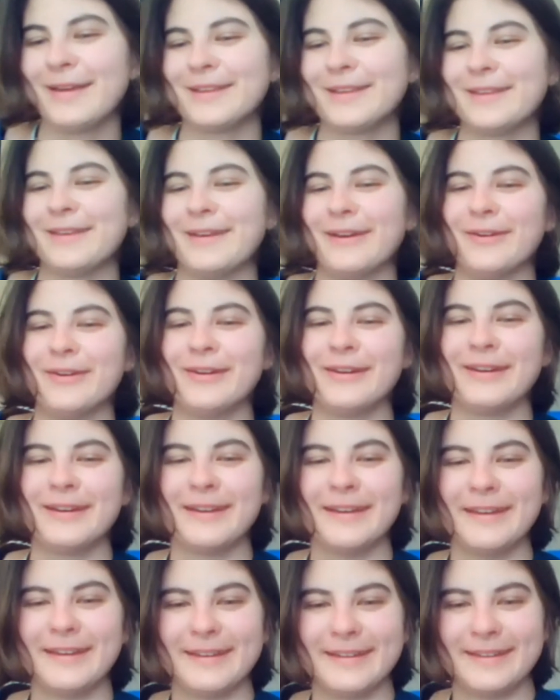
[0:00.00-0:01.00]
So
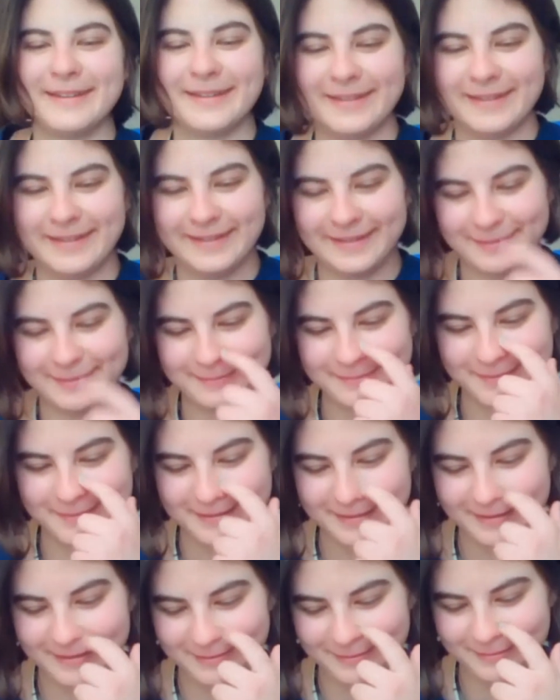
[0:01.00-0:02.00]
I'm
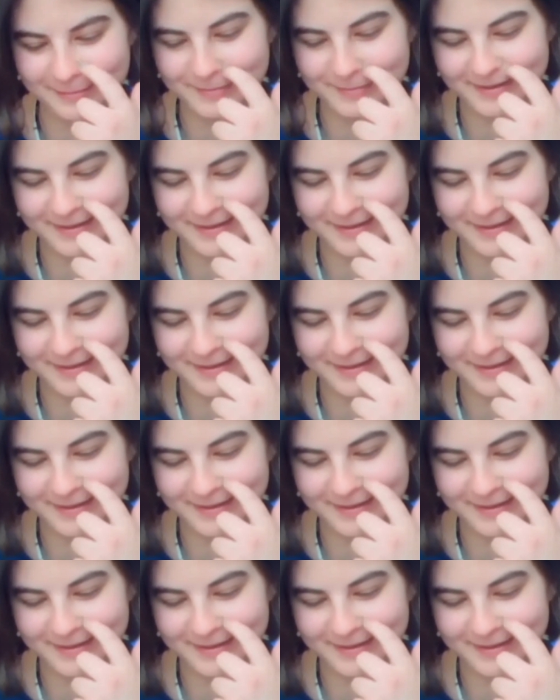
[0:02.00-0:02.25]
a bit